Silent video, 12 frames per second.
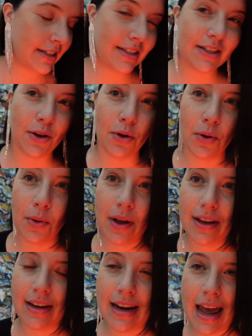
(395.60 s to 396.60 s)

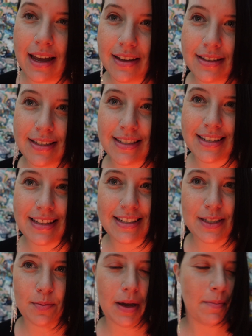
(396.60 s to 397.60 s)
So next,
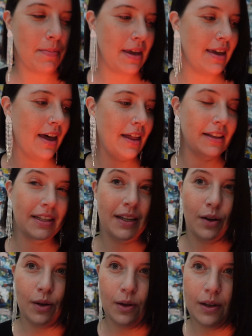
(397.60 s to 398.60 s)
this might be a
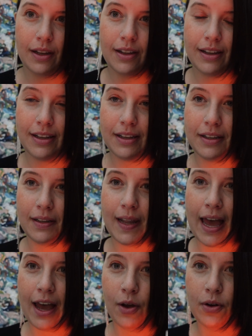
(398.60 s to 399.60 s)
little
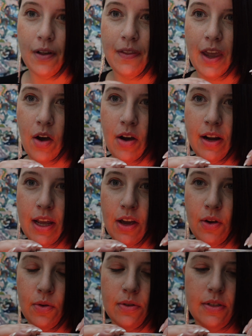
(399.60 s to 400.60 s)
loud on the
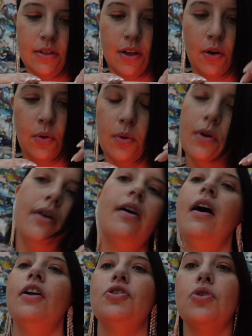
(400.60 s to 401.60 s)
audio, so
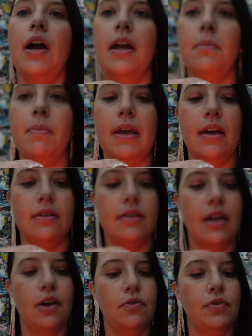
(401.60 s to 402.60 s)
I'll try and be
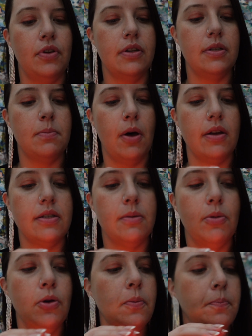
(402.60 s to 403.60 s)
as careful as
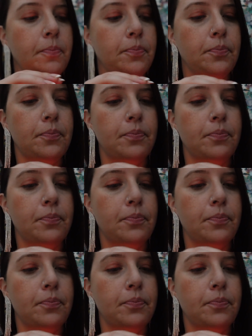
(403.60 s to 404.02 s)
possible.